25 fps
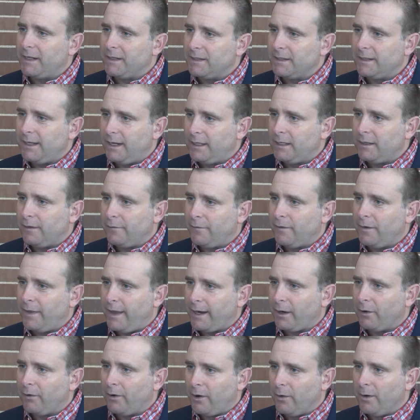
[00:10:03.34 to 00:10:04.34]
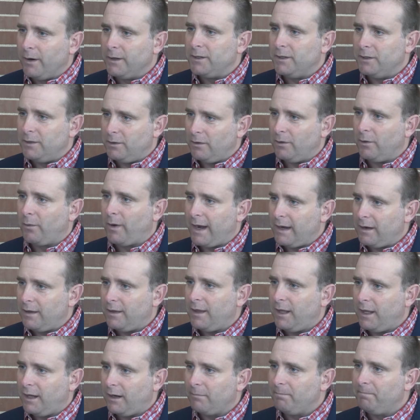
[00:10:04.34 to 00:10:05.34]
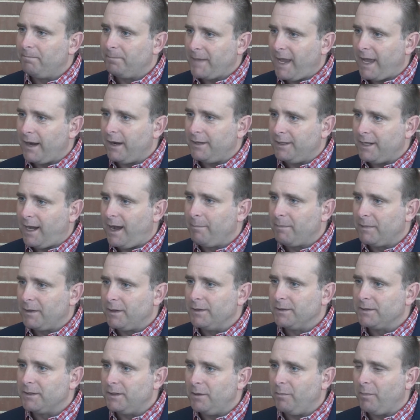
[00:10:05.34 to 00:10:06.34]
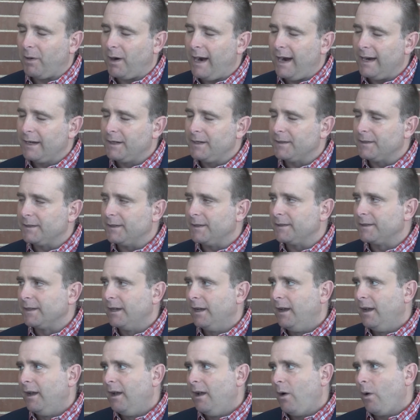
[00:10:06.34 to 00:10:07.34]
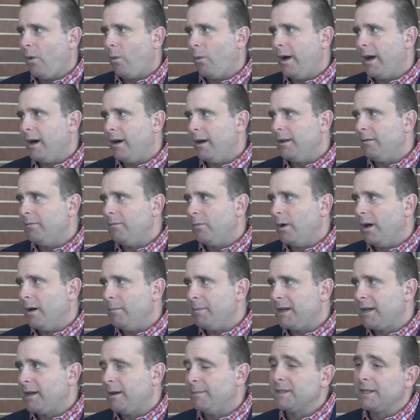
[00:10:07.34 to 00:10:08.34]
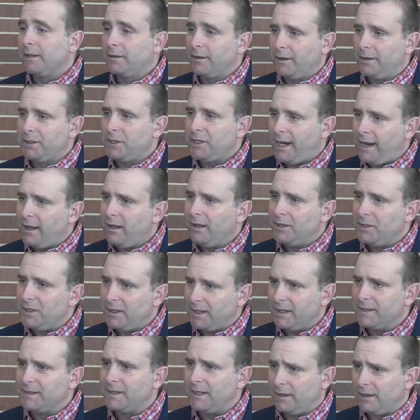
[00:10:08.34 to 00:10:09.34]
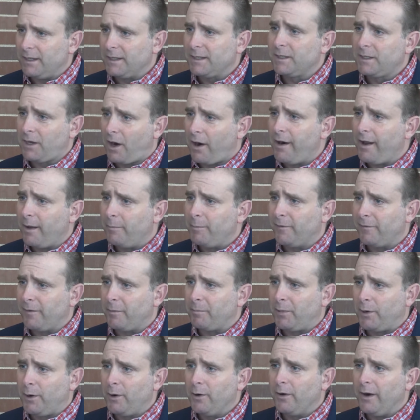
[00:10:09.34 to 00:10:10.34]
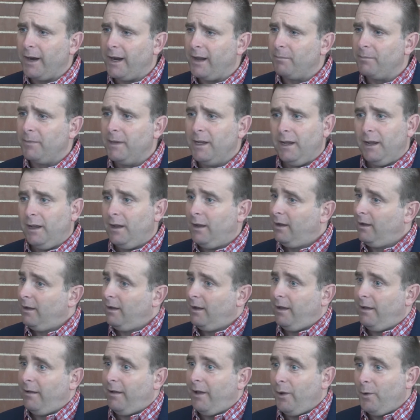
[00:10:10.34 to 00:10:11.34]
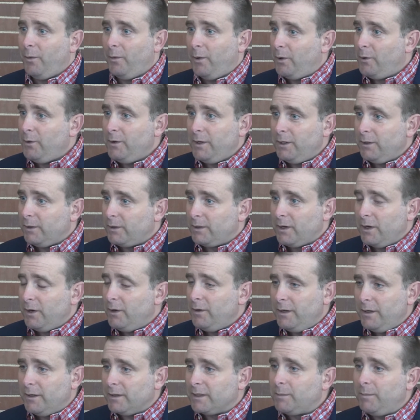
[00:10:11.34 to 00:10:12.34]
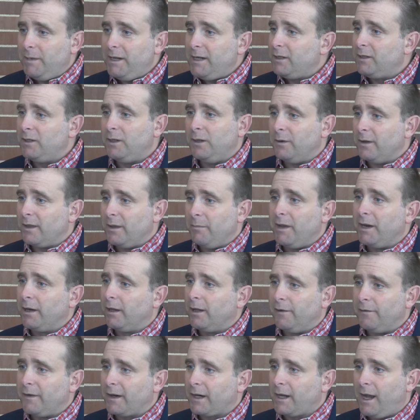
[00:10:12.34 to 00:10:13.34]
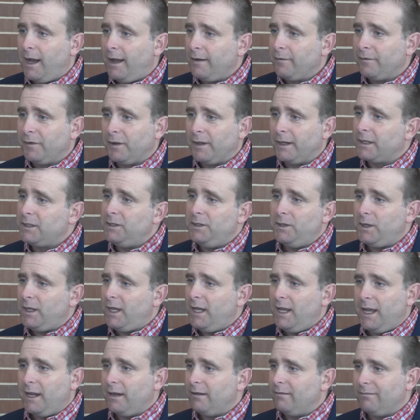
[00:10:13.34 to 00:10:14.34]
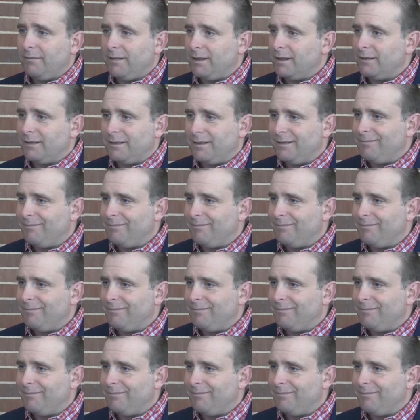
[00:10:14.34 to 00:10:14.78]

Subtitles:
incentive for that grower to do the right thing and adopt those new practices. Where it becomes a little challenging is in the startup of a program. Who do you speak to in the middle of a conflict? You can't. The